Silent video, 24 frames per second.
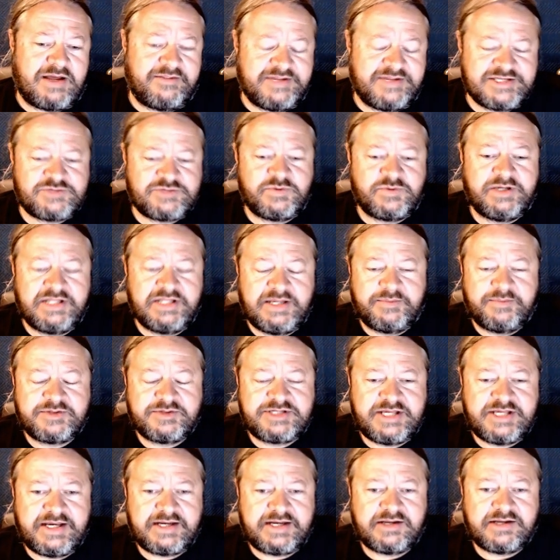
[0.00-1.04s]
this wheelie in
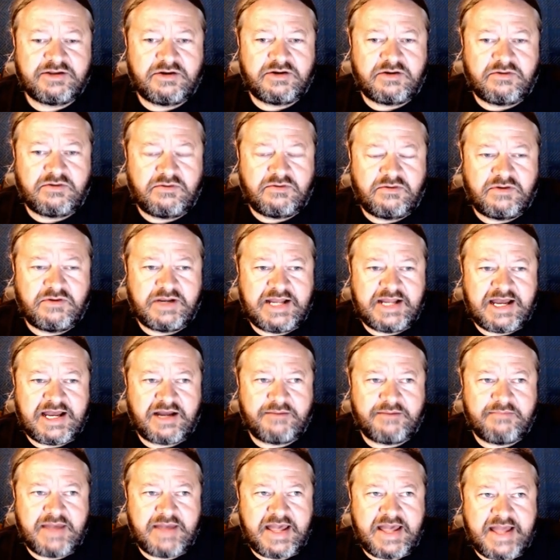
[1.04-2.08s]
particular and how to
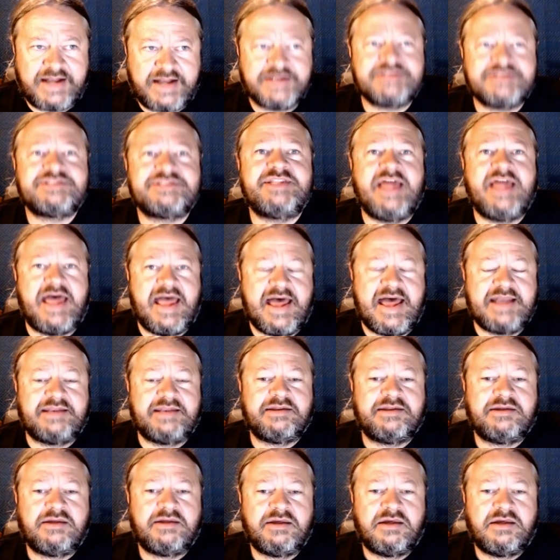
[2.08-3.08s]
manage that.